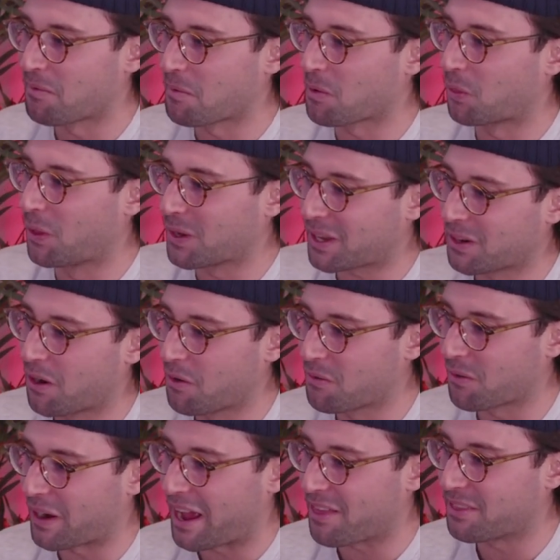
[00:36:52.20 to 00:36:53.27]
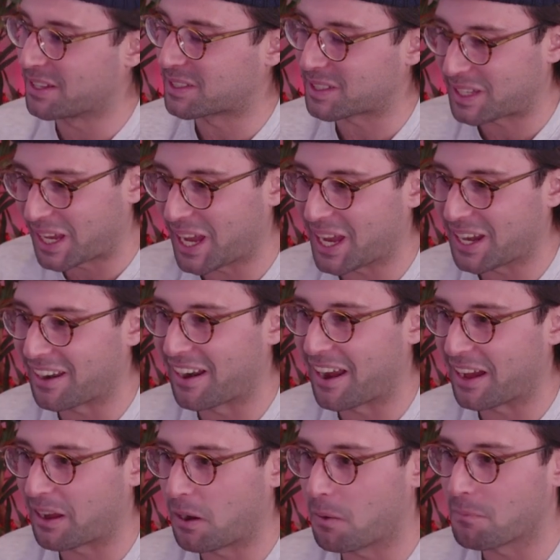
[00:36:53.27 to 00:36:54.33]
And I remember looking over at this kid
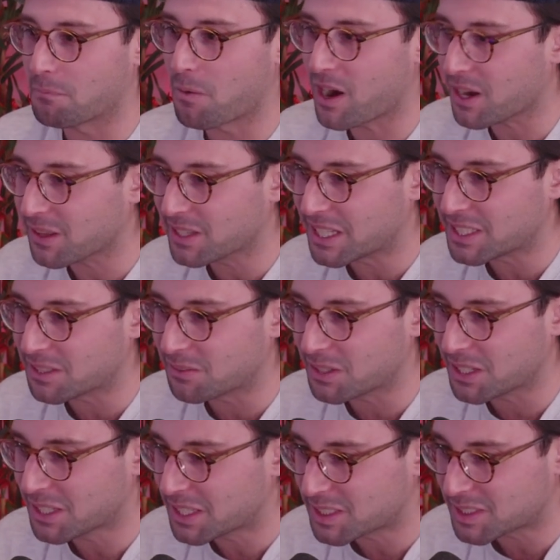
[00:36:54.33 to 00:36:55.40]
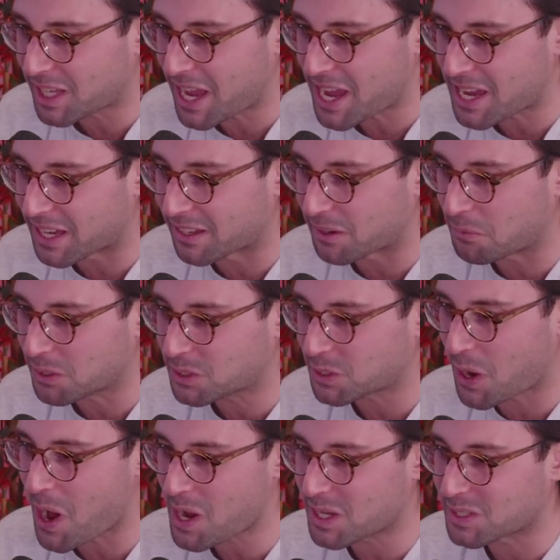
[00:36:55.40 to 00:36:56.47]
and I go, what are they saying? Like, what
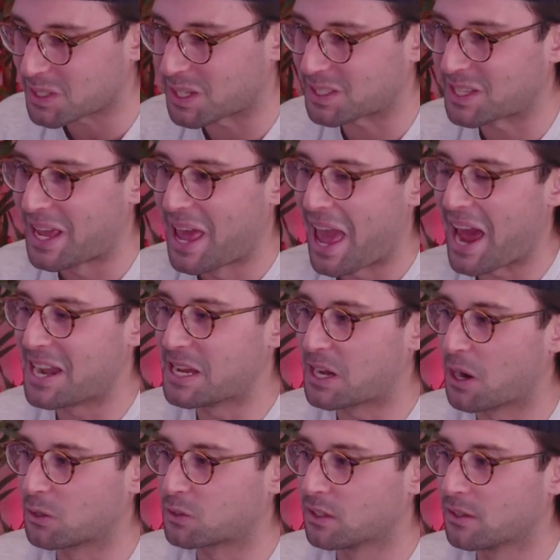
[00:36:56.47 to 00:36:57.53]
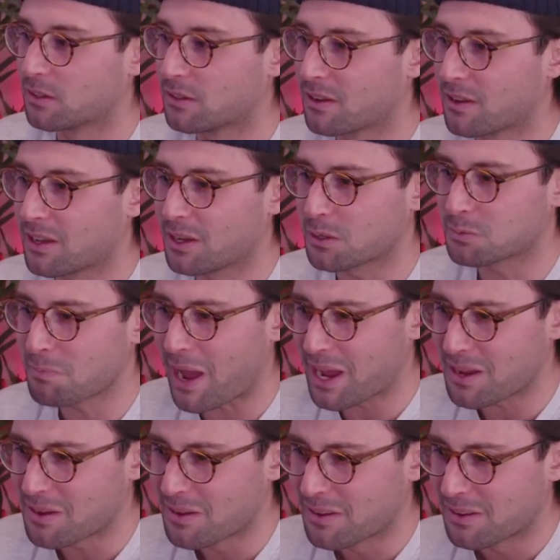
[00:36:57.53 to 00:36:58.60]
song is this? And he goes,
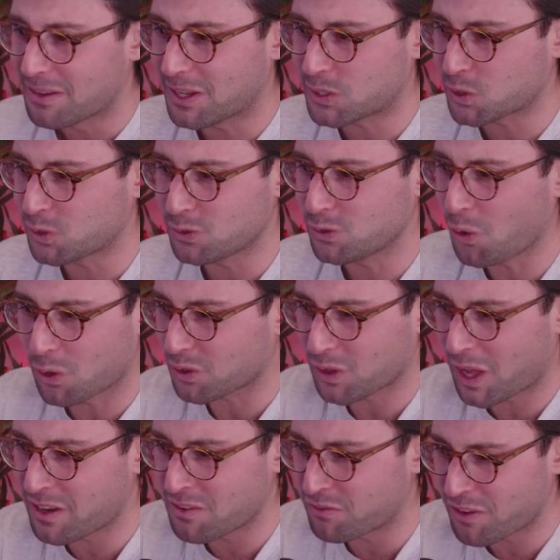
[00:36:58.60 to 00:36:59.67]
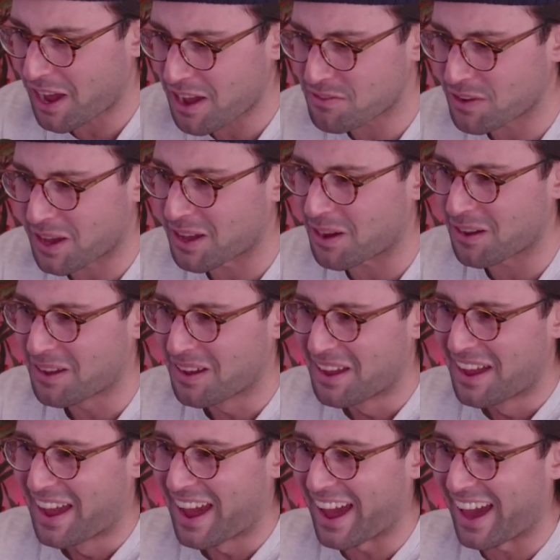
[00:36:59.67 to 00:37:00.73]
mate, it's North London forever.
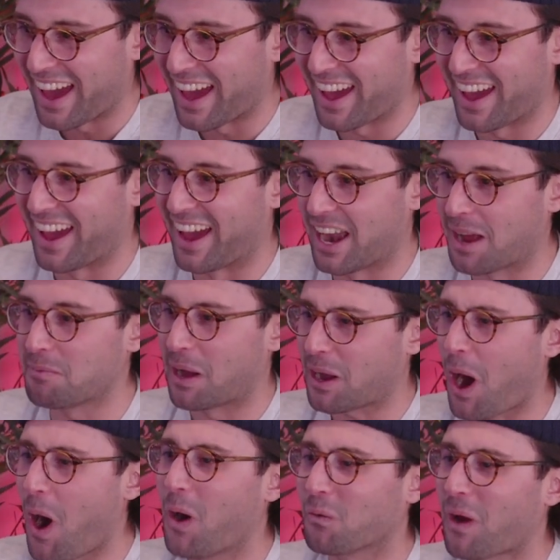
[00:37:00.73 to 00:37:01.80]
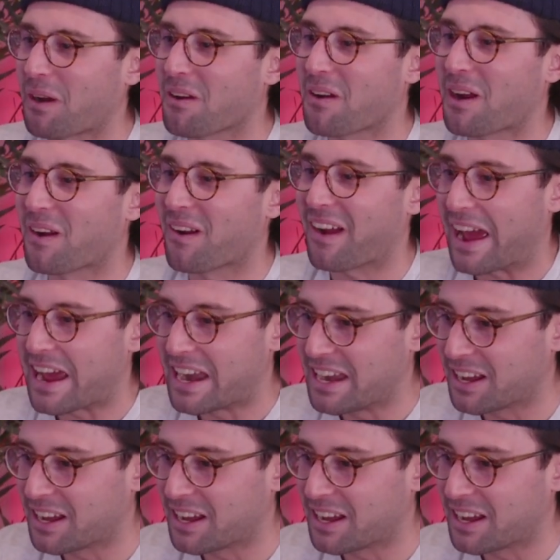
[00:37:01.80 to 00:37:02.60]
And I'm like, oh, right.